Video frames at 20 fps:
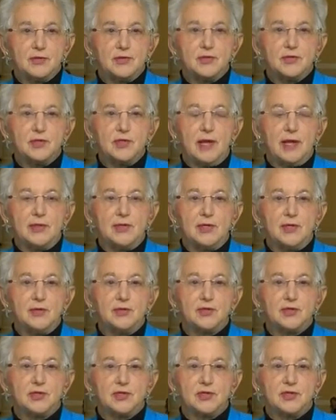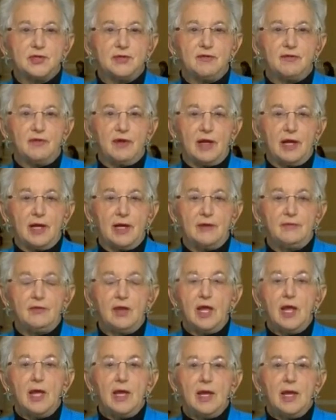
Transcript: since 1965,